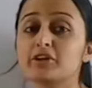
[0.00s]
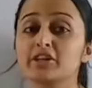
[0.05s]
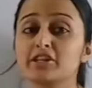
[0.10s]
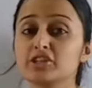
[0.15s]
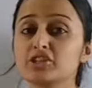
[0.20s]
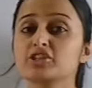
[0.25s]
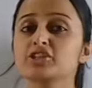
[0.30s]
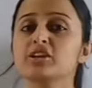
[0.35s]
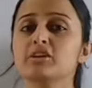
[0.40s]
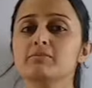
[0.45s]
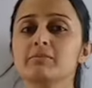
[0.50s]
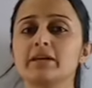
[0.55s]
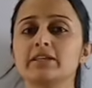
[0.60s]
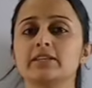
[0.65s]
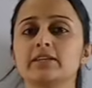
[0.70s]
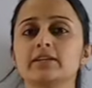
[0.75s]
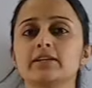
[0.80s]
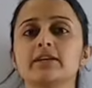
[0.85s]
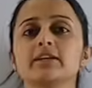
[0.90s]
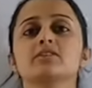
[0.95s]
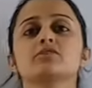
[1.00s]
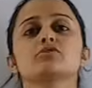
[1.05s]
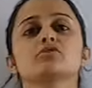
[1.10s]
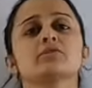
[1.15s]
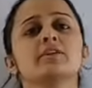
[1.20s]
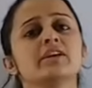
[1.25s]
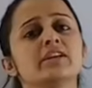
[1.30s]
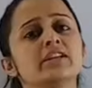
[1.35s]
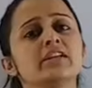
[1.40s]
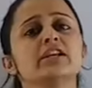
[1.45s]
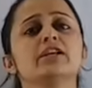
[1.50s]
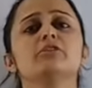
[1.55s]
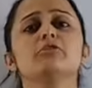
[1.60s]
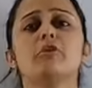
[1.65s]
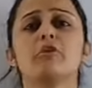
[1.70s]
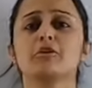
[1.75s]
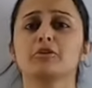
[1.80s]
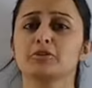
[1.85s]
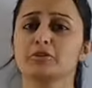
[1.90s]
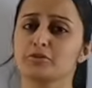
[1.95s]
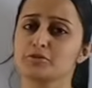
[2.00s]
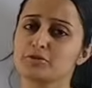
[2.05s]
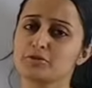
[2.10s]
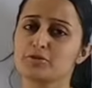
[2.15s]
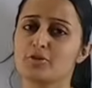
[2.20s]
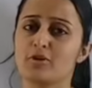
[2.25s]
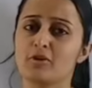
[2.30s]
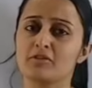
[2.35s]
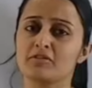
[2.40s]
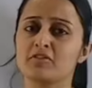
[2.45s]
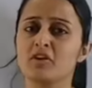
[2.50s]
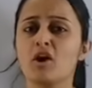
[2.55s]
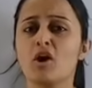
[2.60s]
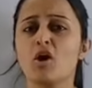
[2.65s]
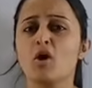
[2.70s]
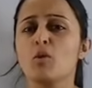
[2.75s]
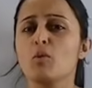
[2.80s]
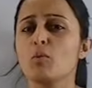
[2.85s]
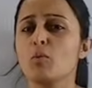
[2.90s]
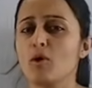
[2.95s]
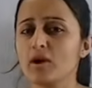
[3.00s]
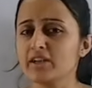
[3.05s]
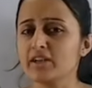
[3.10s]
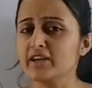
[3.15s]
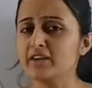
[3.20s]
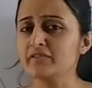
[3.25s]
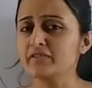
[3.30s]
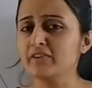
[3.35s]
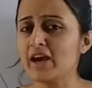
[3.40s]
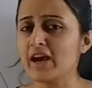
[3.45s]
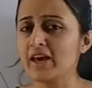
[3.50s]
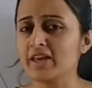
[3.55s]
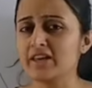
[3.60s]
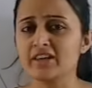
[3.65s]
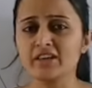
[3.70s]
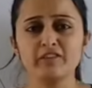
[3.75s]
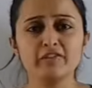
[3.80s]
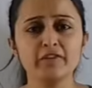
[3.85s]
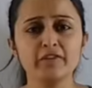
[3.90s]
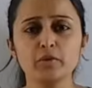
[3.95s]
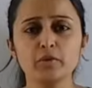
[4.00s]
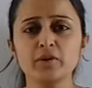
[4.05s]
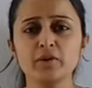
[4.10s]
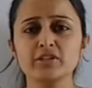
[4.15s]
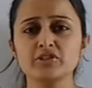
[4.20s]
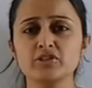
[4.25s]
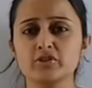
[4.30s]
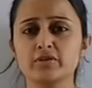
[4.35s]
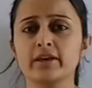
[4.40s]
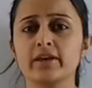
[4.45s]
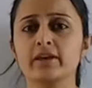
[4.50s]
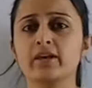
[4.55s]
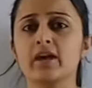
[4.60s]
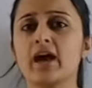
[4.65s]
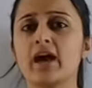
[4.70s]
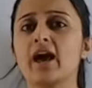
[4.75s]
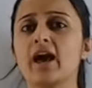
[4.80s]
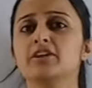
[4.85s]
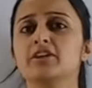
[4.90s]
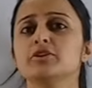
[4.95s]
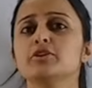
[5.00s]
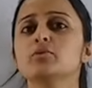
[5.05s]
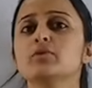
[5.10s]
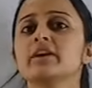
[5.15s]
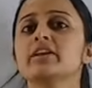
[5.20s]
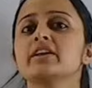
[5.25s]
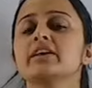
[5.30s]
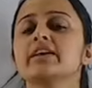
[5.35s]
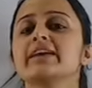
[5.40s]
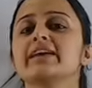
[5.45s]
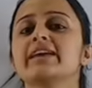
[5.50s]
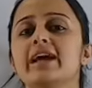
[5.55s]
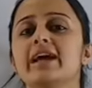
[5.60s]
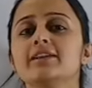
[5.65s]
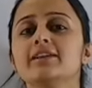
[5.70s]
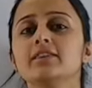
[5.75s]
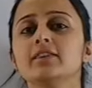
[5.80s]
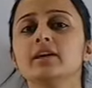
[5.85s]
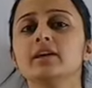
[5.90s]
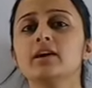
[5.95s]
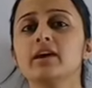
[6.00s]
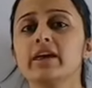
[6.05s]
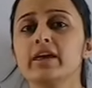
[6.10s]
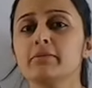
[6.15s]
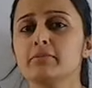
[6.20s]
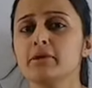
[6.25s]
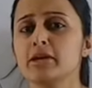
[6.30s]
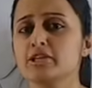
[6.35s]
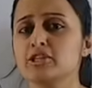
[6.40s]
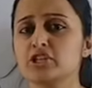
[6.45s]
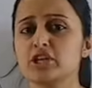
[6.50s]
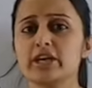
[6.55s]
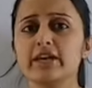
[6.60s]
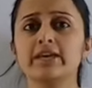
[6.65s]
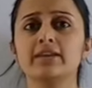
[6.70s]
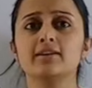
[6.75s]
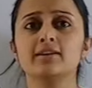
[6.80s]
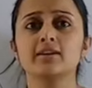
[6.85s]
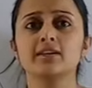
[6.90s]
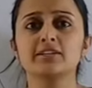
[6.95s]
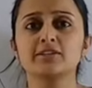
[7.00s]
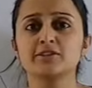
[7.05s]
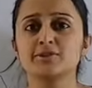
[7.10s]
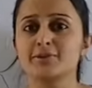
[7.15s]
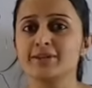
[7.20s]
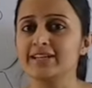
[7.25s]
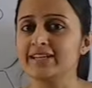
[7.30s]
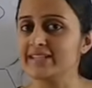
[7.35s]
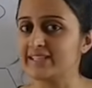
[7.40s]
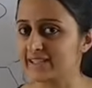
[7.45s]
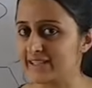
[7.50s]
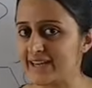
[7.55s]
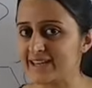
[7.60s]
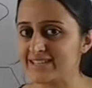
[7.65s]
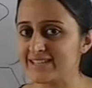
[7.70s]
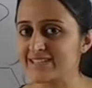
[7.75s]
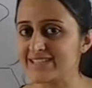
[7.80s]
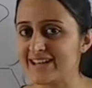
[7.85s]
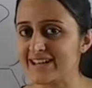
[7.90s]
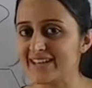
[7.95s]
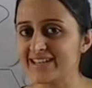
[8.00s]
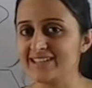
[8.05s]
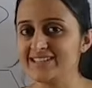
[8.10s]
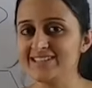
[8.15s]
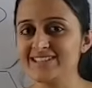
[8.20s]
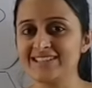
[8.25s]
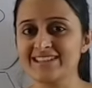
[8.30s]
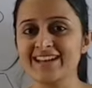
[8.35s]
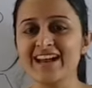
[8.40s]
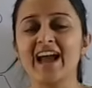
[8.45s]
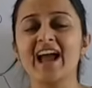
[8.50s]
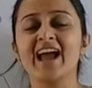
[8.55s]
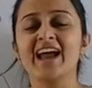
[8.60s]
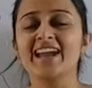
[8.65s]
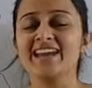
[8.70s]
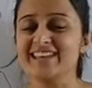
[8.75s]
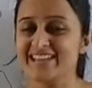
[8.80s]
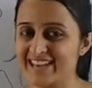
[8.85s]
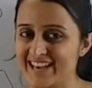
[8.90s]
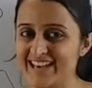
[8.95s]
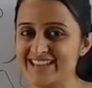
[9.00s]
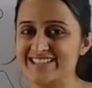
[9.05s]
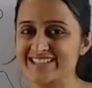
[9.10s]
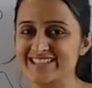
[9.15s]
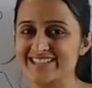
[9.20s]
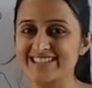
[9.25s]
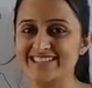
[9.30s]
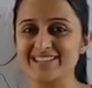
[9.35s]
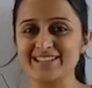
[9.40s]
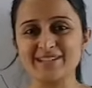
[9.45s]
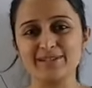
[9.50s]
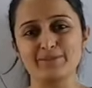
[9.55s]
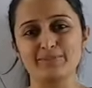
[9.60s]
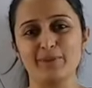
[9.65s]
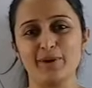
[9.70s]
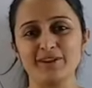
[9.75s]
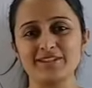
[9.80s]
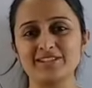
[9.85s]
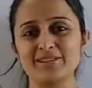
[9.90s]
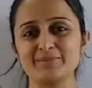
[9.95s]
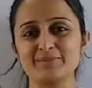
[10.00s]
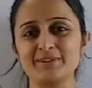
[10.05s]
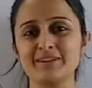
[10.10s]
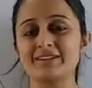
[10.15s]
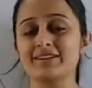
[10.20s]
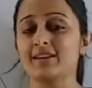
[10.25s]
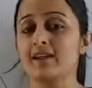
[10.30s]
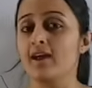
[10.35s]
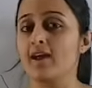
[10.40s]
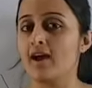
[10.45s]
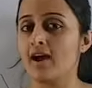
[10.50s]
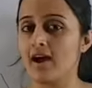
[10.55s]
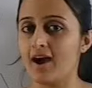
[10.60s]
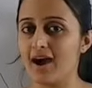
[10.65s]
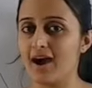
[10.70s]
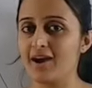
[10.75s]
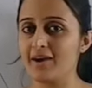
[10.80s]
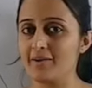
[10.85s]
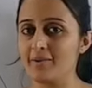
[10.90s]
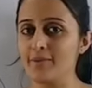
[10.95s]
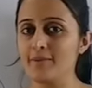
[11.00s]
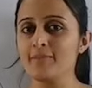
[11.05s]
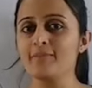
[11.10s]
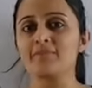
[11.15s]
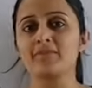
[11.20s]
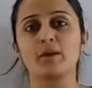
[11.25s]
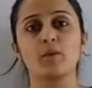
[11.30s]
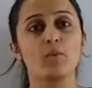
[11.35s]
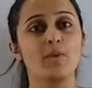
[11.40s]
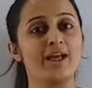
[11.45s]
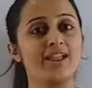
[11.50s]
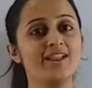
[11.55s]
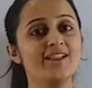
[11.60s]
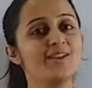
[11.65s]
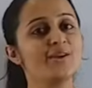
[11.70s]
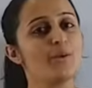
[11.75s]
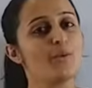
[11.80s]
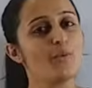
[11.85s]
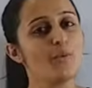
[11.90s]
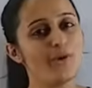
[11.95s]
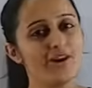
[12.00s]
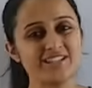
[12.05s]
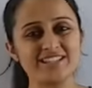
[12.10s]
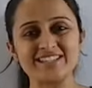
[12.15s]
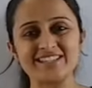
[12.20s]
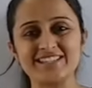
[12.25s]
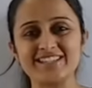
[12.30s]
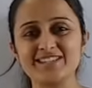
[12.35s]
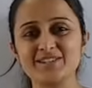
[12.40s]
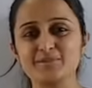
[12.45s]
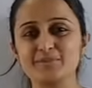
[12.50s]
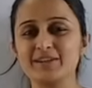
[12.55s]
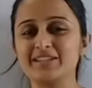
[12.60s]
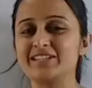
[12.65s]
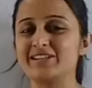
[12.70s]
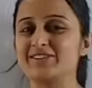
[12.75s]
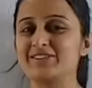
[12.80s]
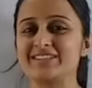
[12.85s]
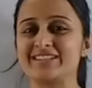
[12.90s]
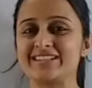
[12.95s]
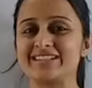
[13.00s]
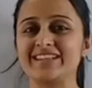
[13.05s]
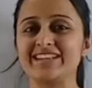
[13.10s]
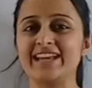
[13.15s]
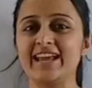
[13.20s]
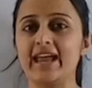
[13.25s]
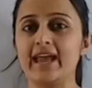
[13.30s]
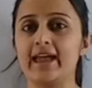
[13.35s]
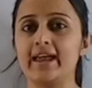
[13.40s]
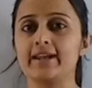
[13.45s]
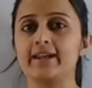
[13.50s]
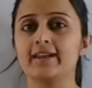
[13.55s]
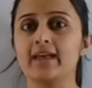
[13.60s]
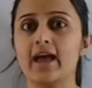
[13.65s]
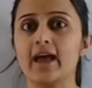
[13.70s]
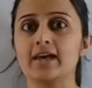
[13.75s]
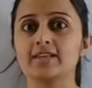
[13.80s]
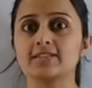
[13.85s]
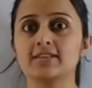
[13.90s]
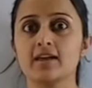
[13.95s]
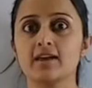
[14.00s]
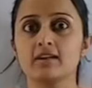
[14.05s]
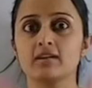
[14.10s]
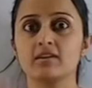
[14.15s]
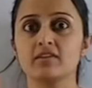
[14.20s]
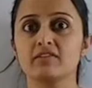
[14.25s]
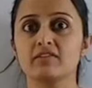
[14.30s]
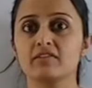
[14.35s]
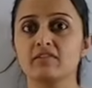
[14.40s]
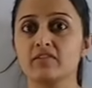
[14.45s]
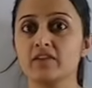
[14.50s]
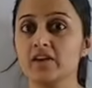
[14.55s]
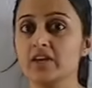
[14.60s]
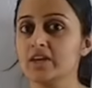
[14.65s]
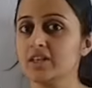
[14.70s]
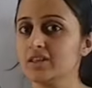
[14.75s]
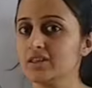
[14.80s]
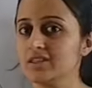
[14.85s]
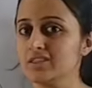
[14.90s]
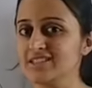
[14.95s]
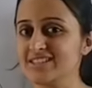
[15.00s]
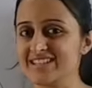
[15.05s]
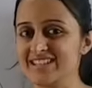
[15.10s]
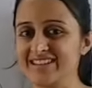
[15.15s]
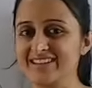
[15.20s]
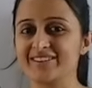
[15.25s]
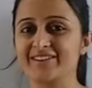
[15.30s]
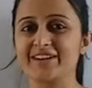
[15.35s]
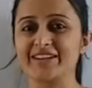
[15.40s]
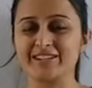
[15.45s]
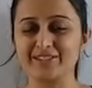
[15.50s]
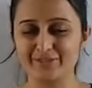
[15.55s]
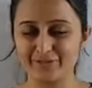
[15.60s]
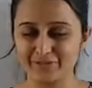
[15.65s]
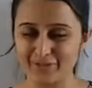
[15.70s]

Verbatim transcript: traditional method takes really long to solve. What if I give you a trick and you can get the image in literally 10 seconds? Yes, this is possible. How? Well, watch this video till the end as I reveal the secret